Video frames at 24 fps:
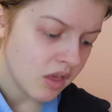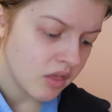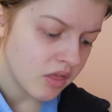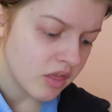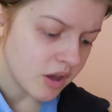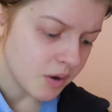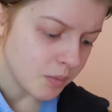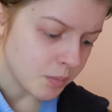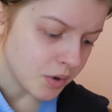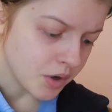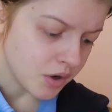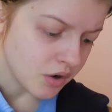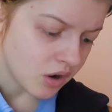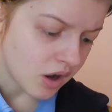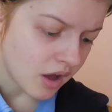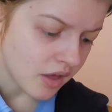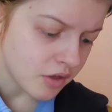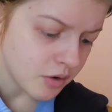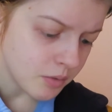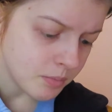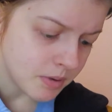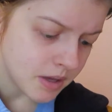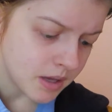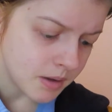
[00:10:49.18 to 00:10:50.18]
There were
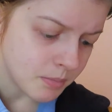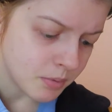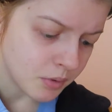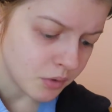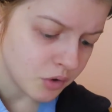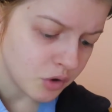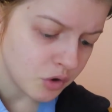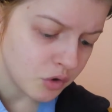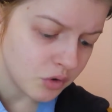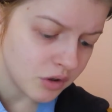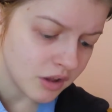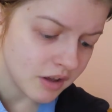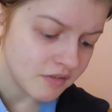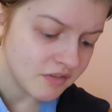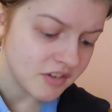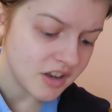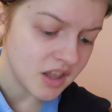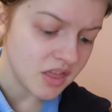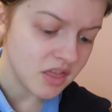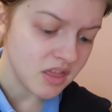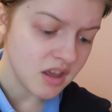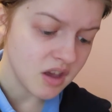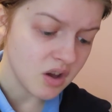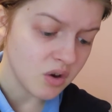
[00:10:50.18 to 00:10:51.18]
other people who lived
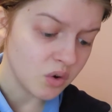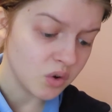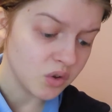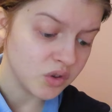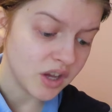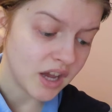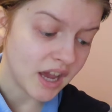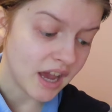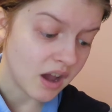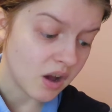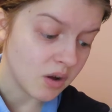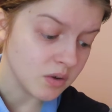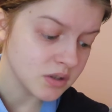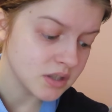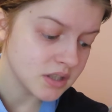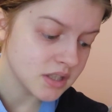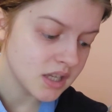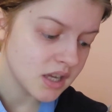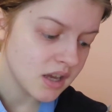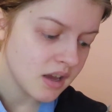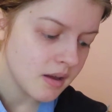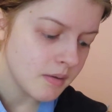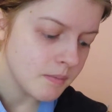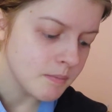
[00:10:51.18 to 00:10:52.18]
in the old house.